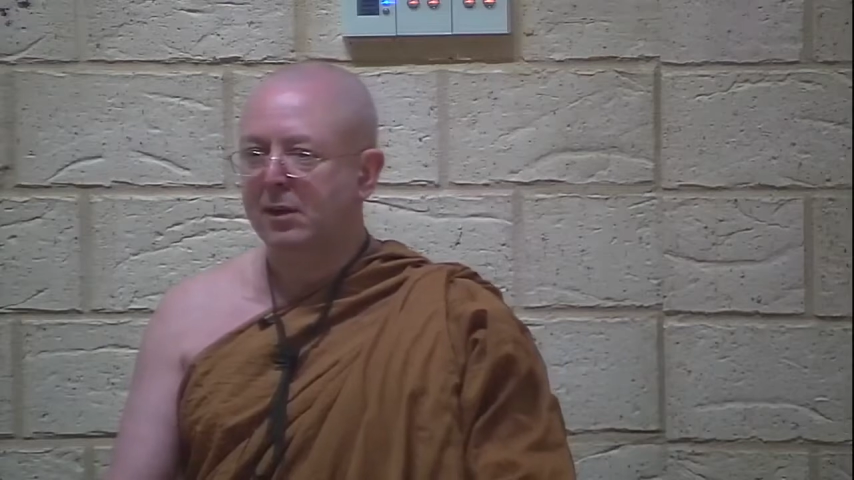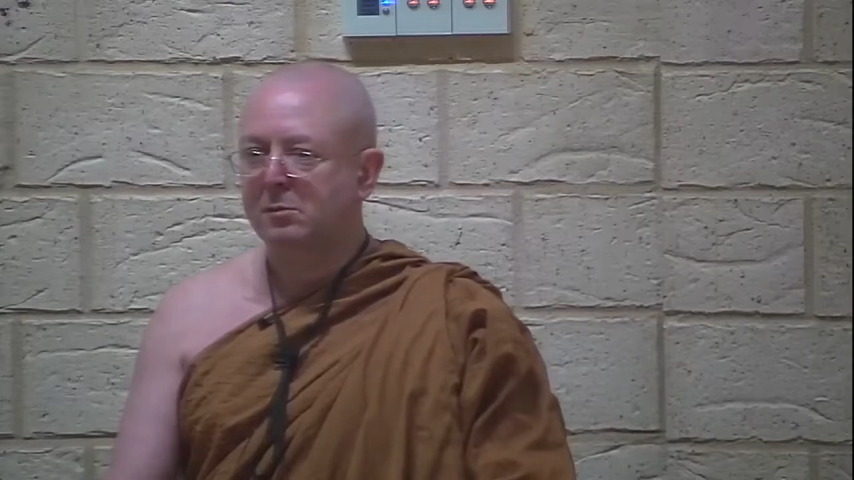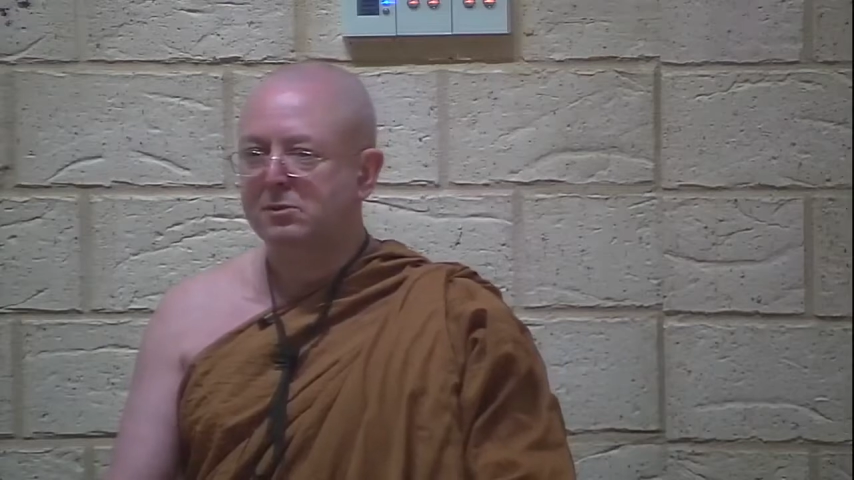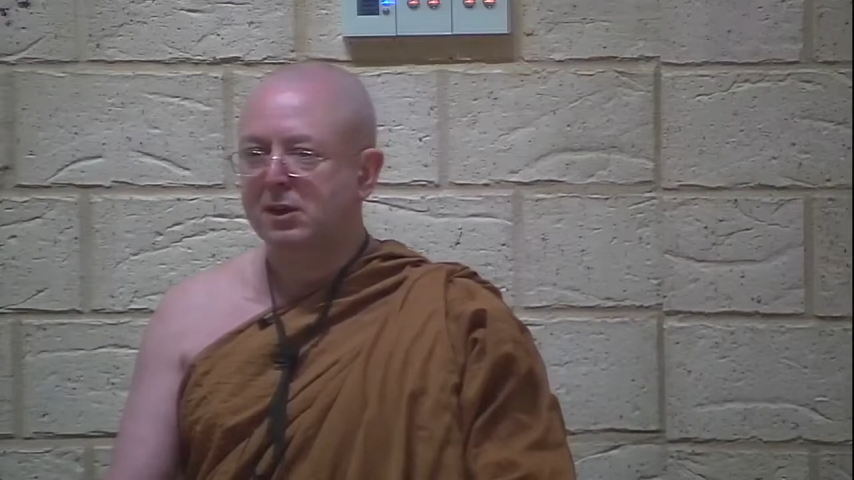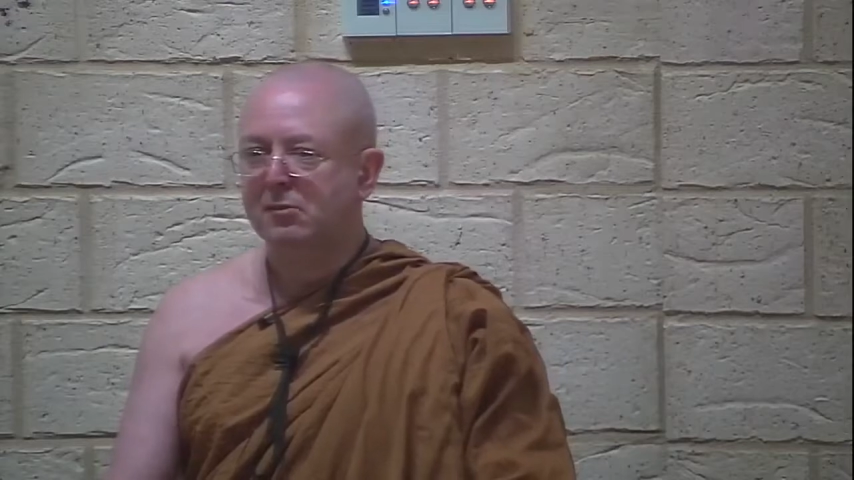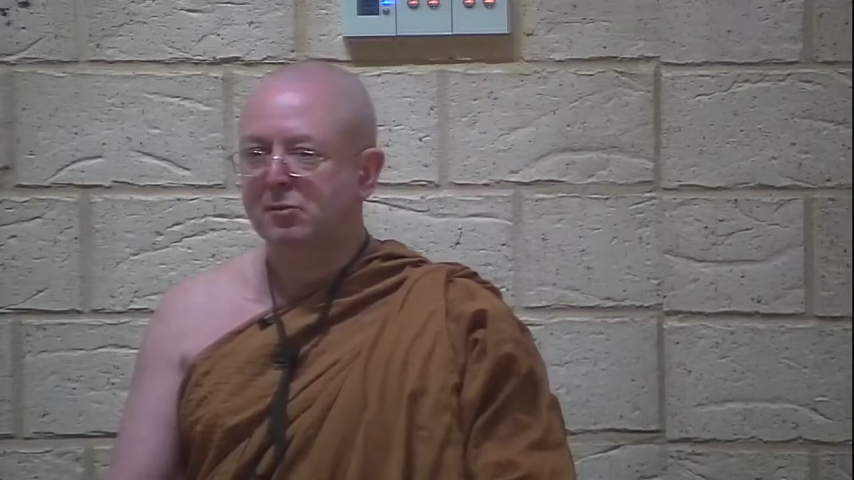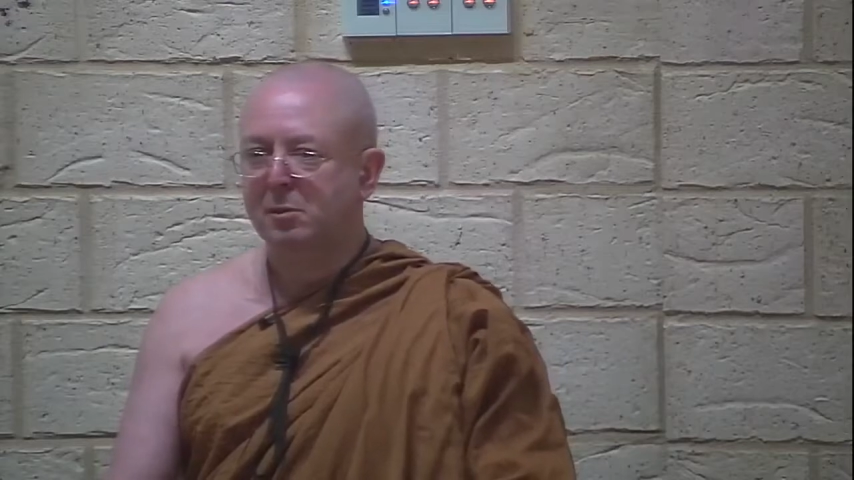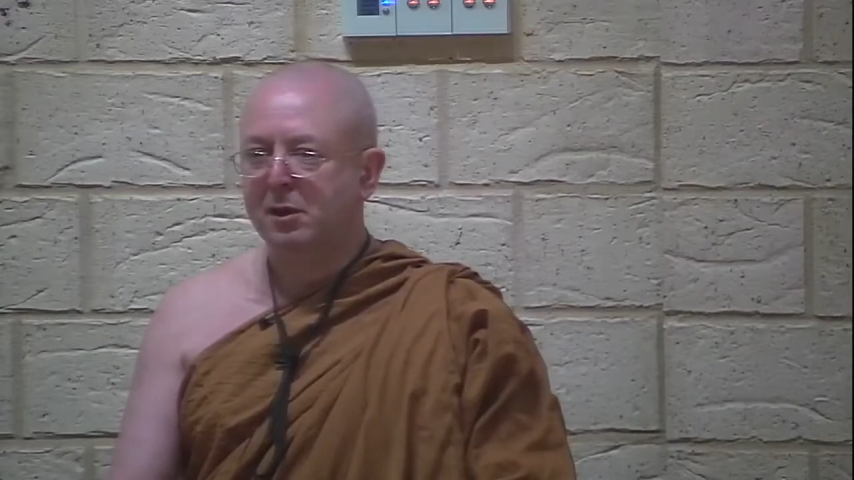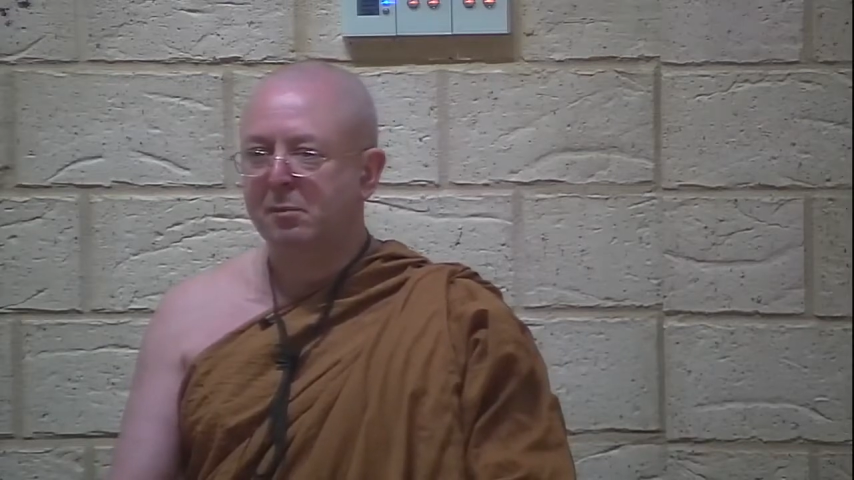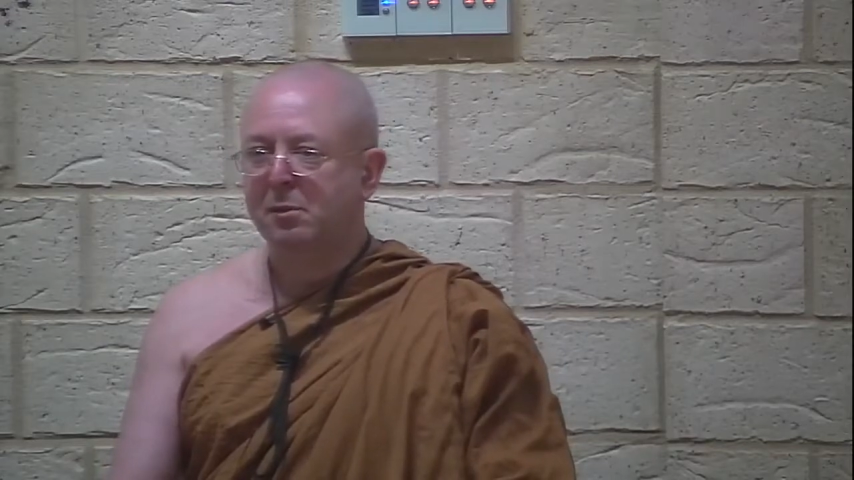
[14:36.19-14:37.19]
themselves
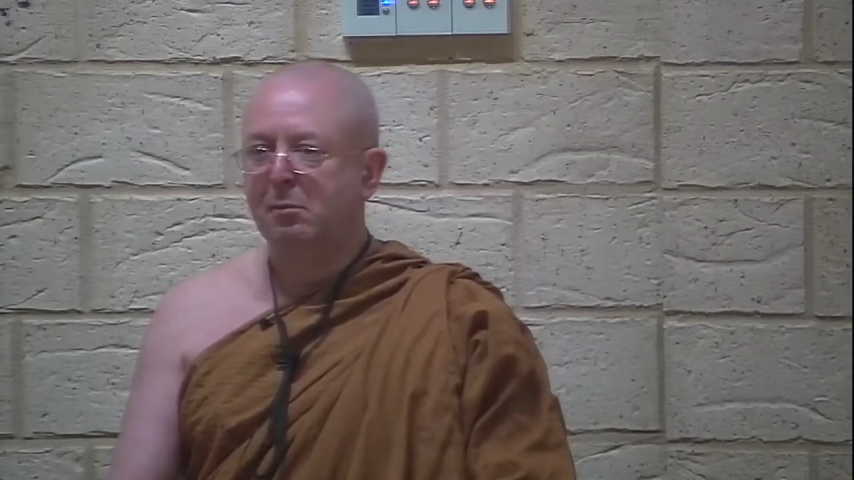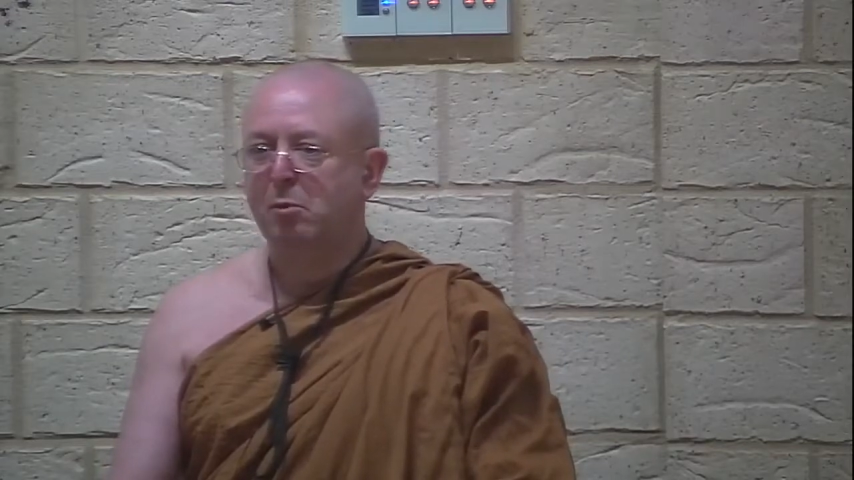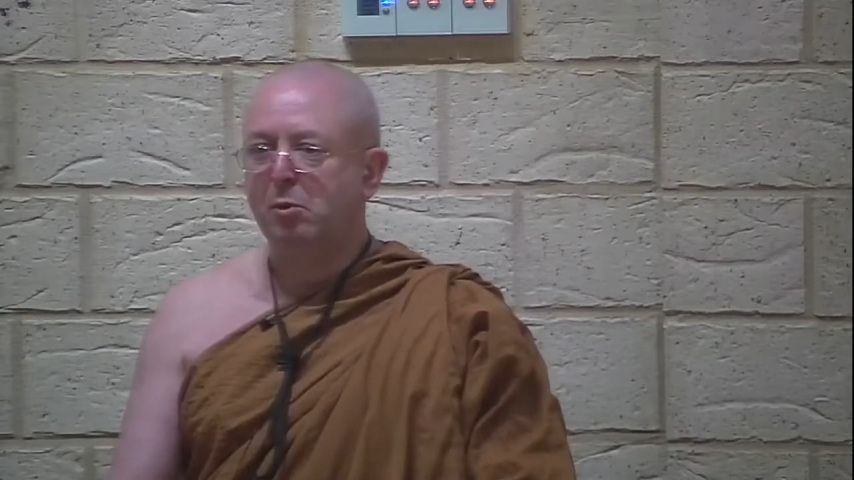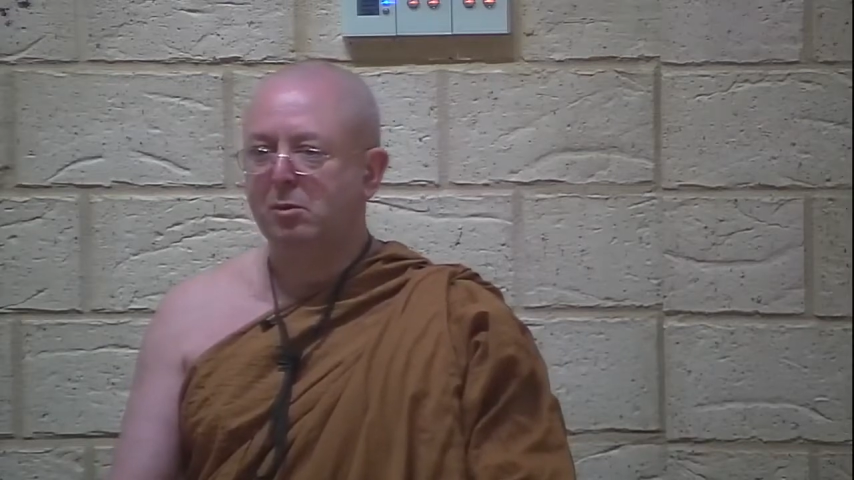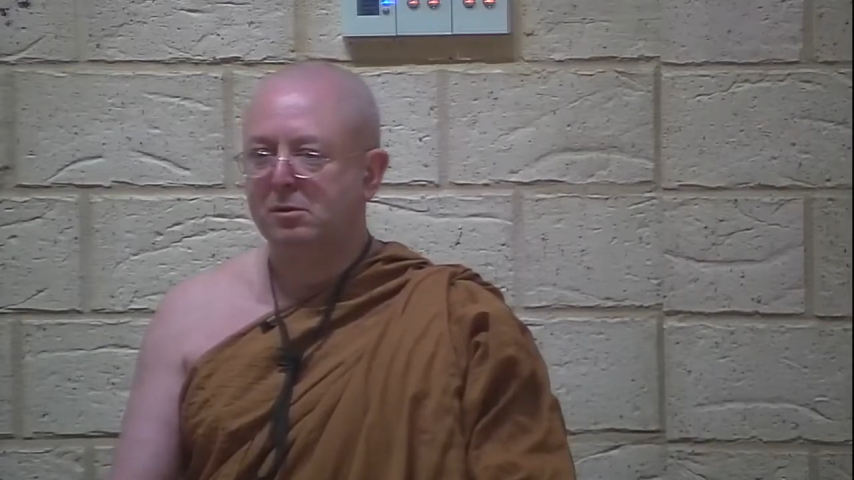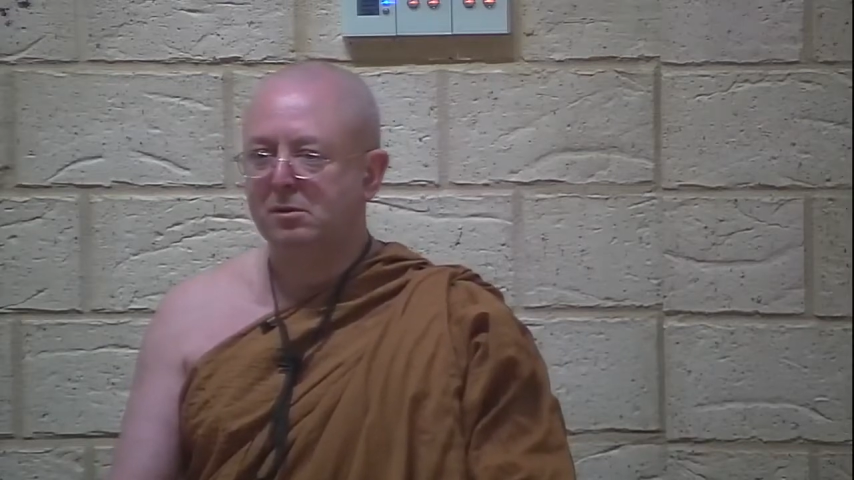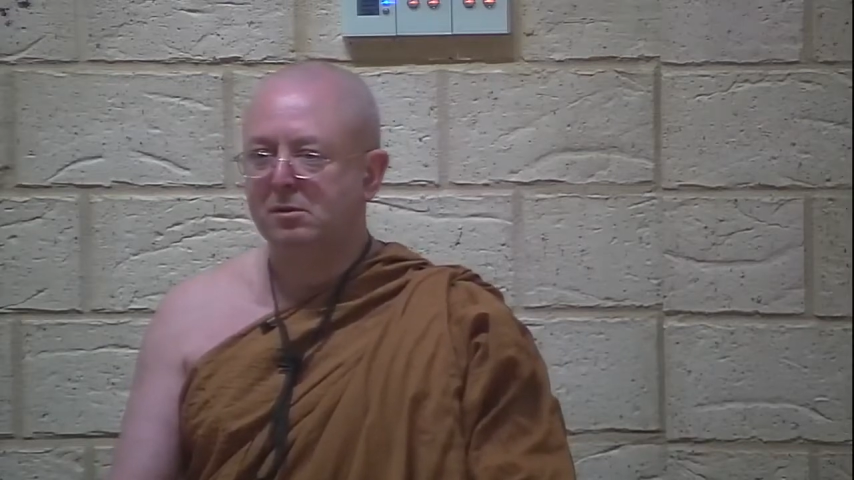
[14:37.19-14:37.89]
better people.